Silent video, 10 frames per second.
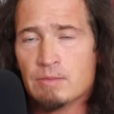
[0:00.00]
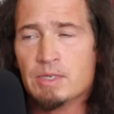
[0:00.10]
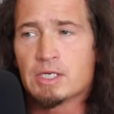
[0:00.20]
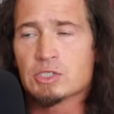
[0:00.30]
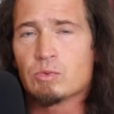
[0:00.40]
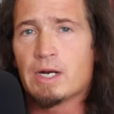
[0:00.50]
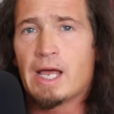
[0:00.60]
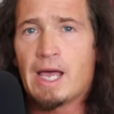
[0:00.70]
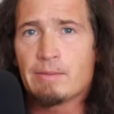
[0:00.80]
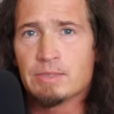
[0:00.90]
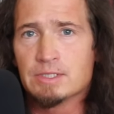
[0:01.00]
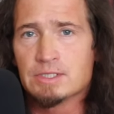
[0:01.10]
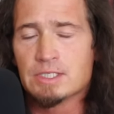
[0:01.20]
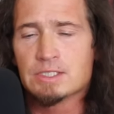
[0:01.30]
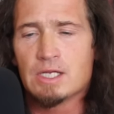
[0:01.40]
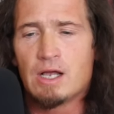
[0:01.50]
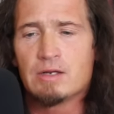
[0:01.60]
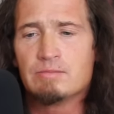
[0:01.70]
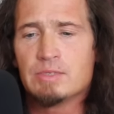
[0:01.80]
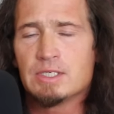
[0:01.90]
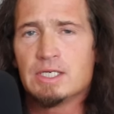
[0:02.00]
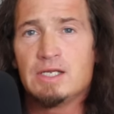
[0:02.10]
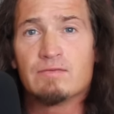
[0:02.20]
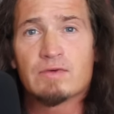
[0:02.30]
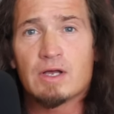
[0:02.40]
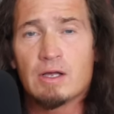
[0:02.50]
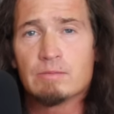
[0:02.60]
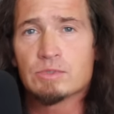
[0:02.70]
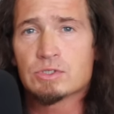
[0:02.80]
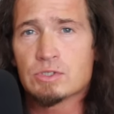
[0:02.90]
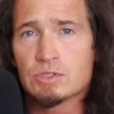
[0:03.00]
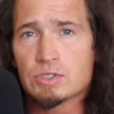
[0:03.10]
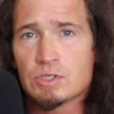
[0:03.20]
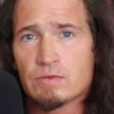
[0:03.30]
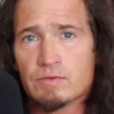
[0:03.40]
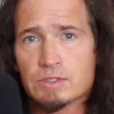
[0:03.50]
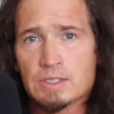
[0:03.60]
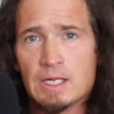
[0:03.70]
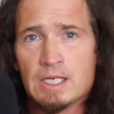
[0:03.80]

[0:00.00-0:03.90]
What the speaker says: Because what happens is unbelief comes to the surface.